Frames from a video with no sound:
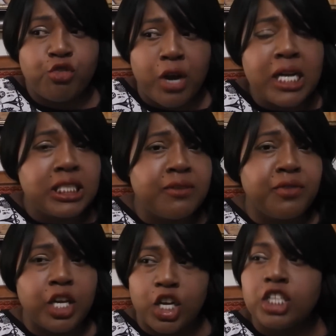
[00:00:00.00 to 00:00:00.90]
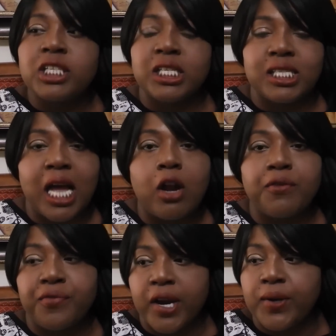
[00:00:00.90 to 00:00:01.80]
relatively good
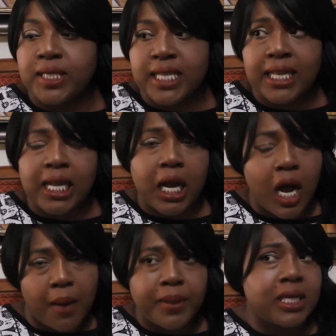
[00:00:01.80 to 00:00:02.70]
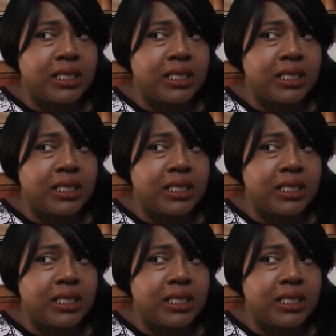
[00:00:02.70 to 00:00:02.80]
discount on fragrancenet.com,